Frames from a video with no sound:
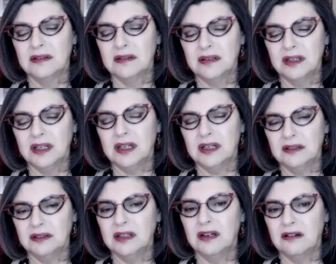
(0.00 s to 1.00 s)
Yeah,
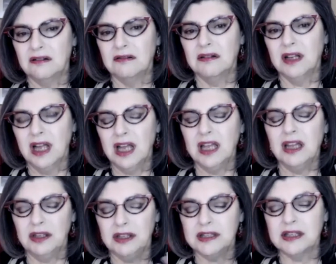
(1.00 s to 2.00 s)
no,
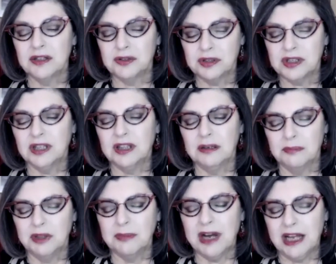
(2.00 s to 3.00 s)
it's interesting. The
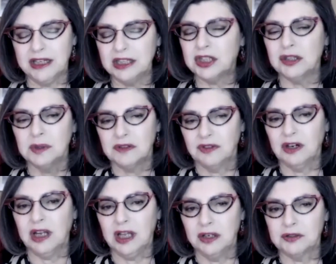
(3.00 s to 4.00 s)
bond issue is
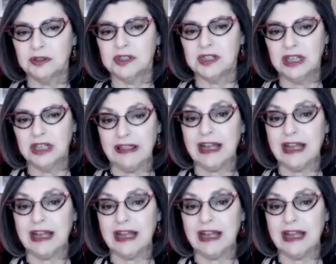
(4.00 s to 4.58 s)
very interesting, and that's